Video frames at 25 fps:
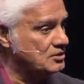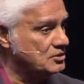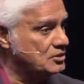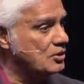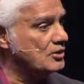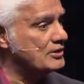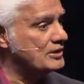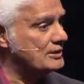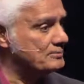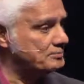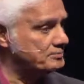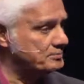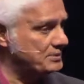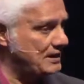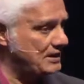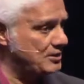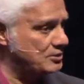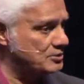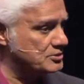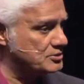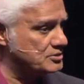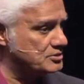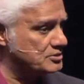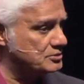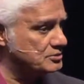God
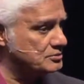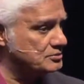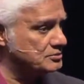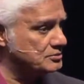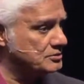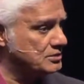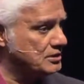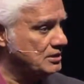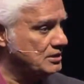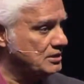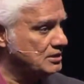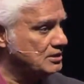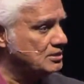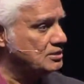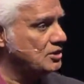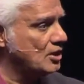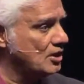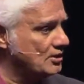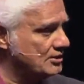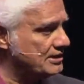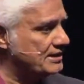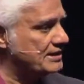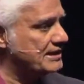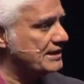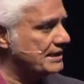empowers you.
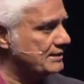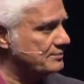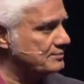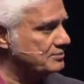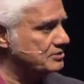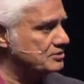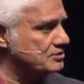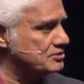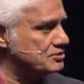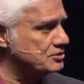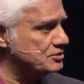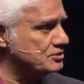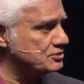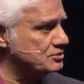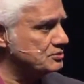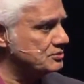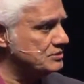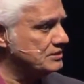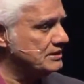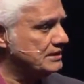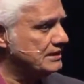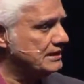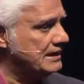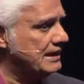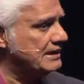God enables you,
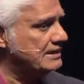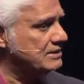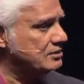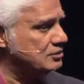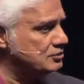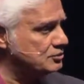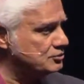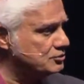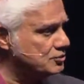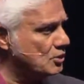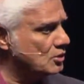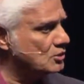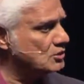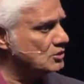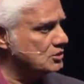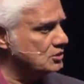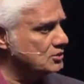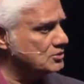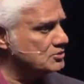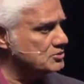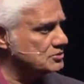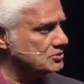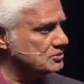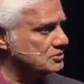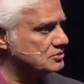and you draw
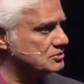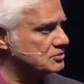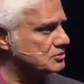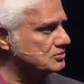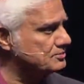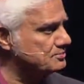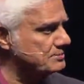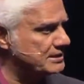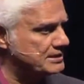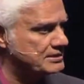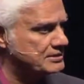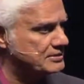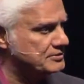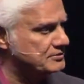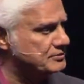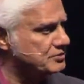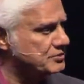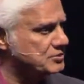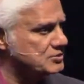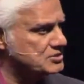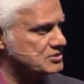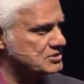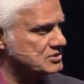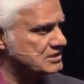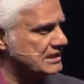closer through many of
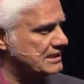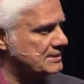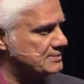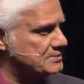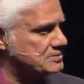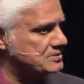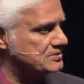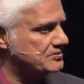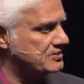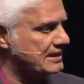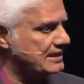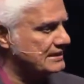those times of